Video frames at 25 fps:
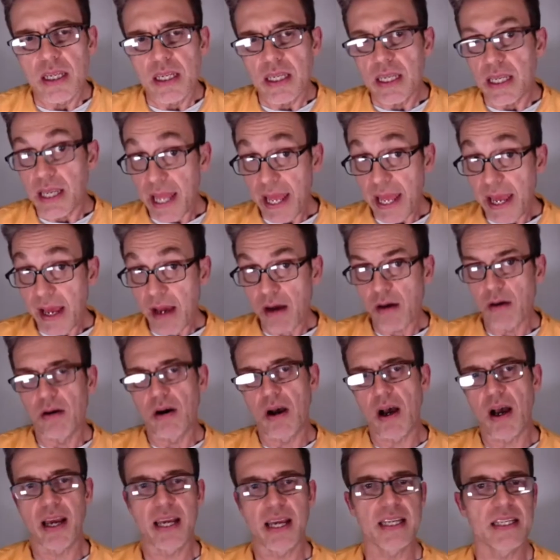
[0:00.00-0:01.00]
Now,
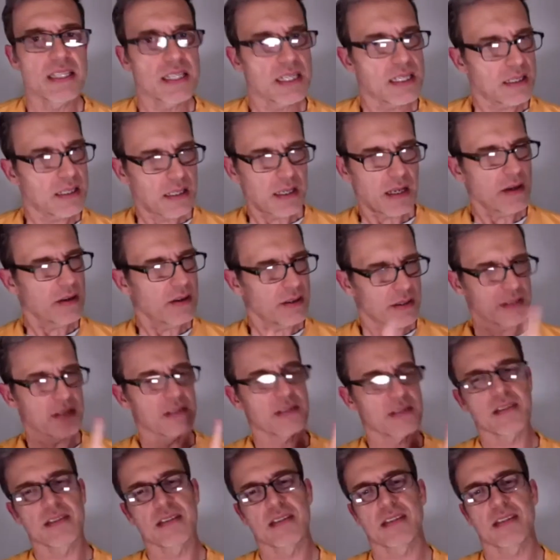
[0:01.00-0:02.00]
I did
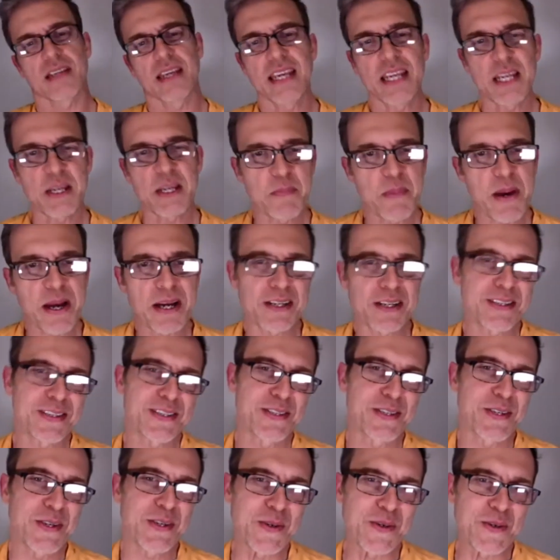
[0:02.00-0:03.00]
notice in
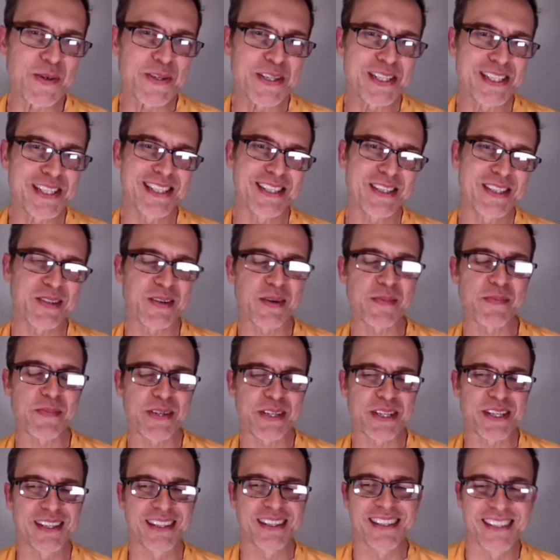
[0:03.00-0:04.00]
amongst your
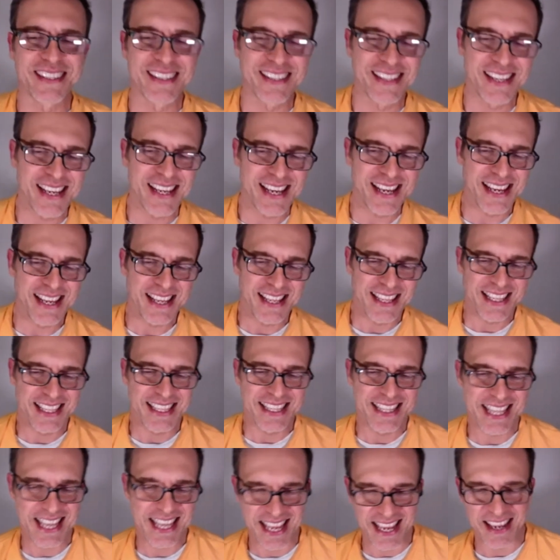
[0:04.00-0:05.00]
description
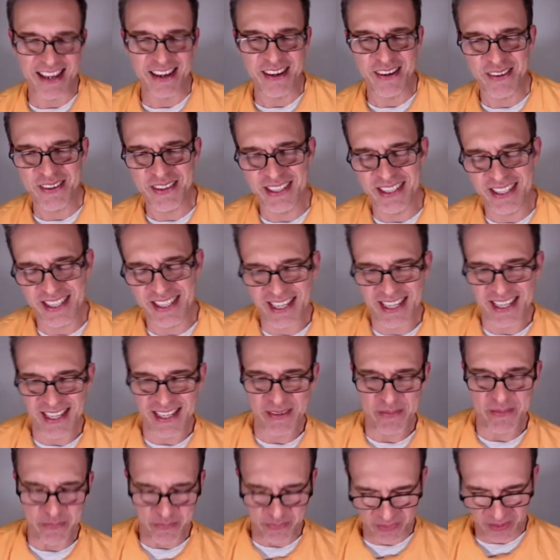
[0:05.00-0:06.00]
there, and
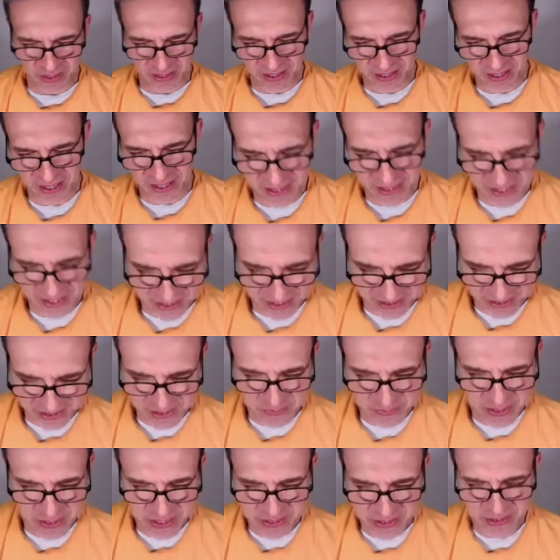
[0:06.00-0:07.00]
I think
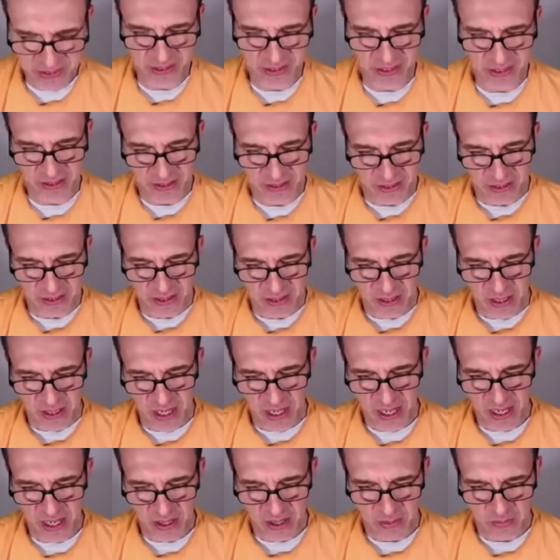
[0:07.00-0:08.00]
especially
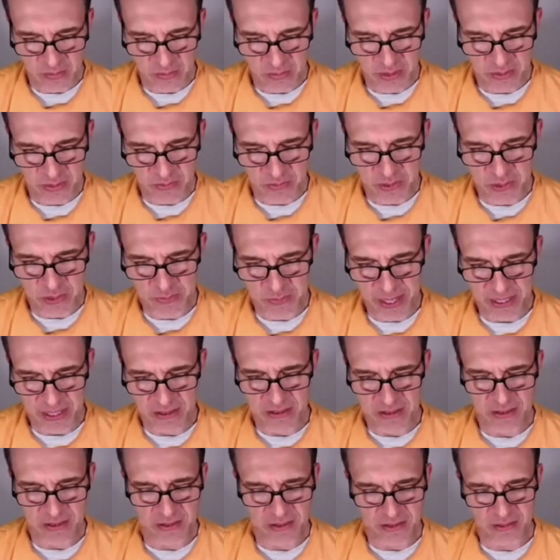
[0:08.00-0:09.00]
with
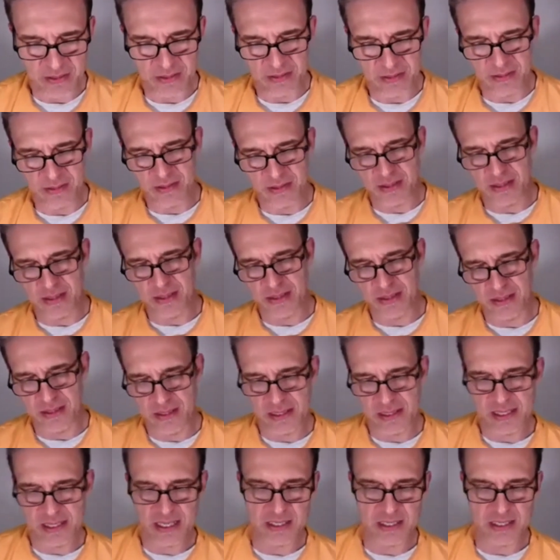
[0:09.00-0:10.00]
respect to the
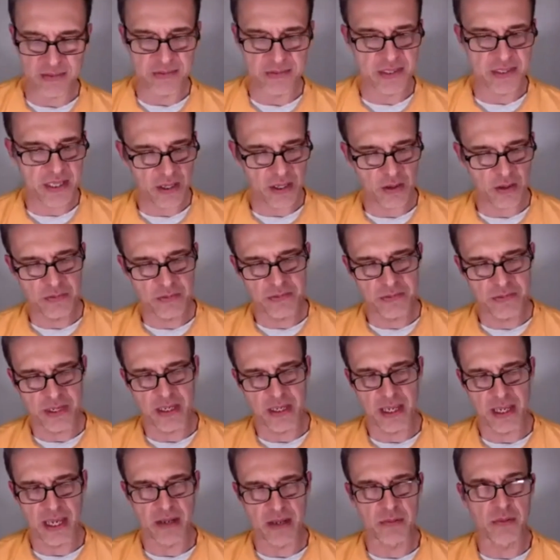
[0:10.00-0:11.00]
sense of self
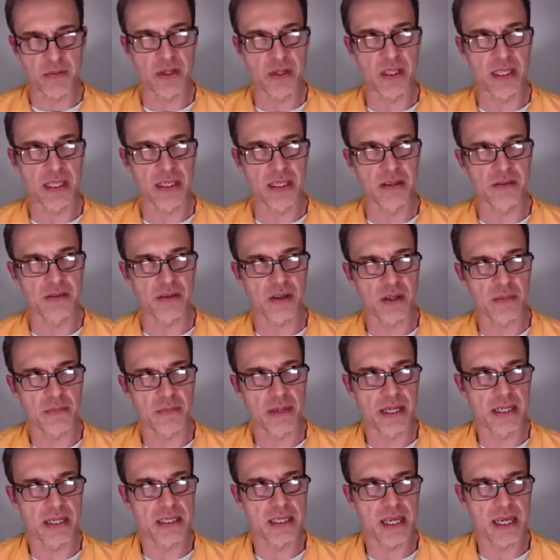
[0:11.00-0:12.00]
and really trying to
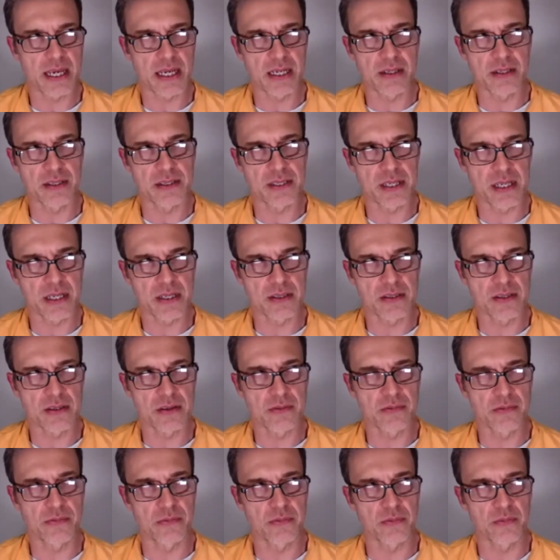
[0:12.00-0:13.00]
maintain a sense
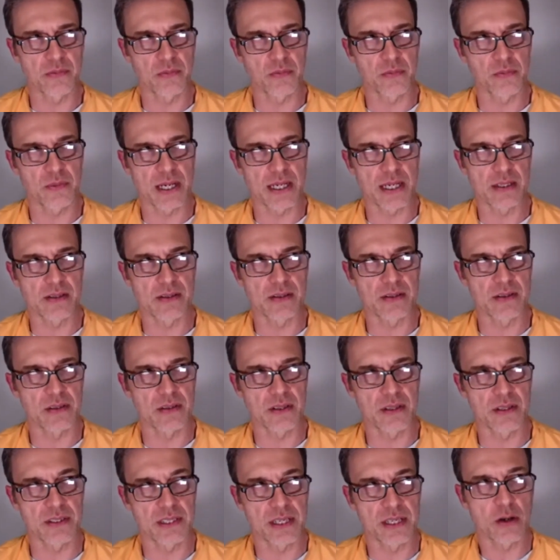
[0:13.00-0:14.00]
of one,
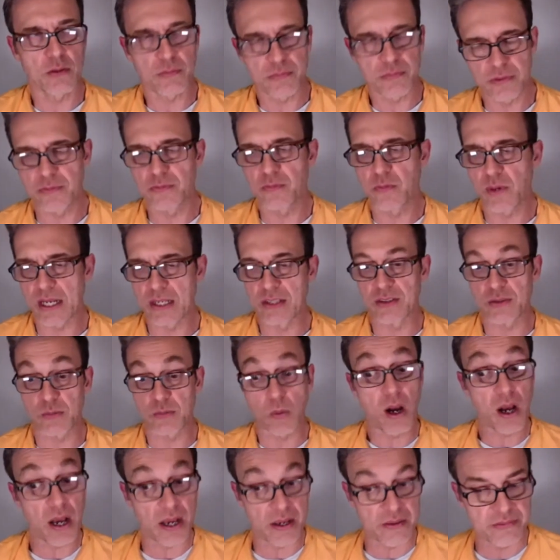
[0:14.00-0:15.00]
the self of one's
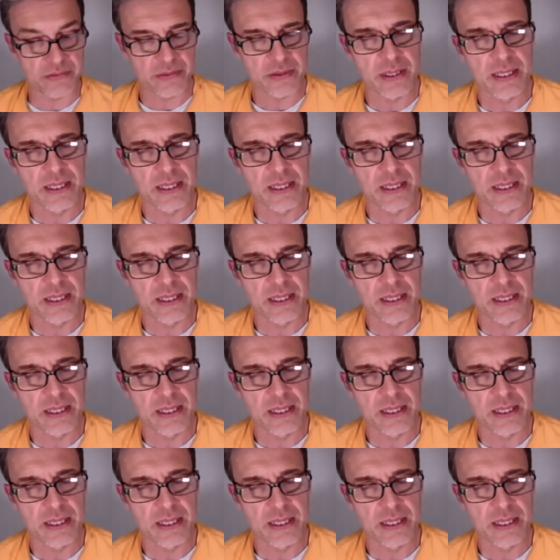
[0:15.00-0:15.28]
wife,